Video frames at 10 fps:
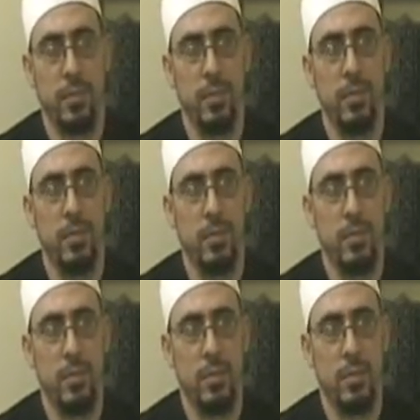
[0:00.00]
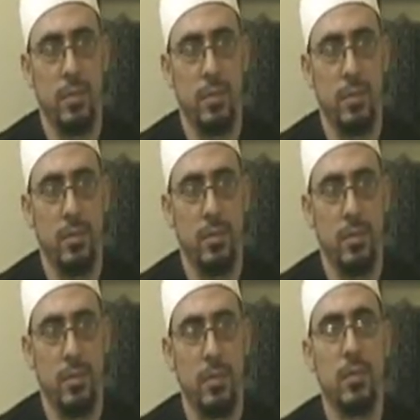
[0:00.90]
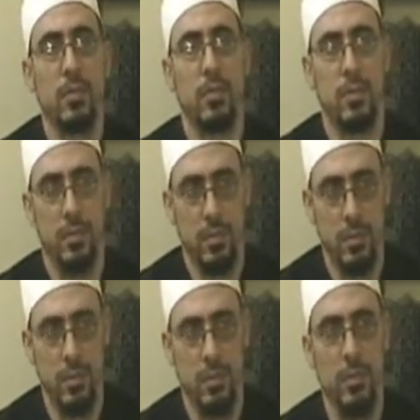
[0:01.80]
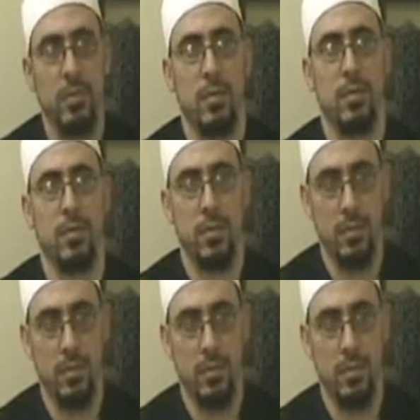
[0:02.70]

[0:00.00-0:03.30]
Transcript: Nobody speaks.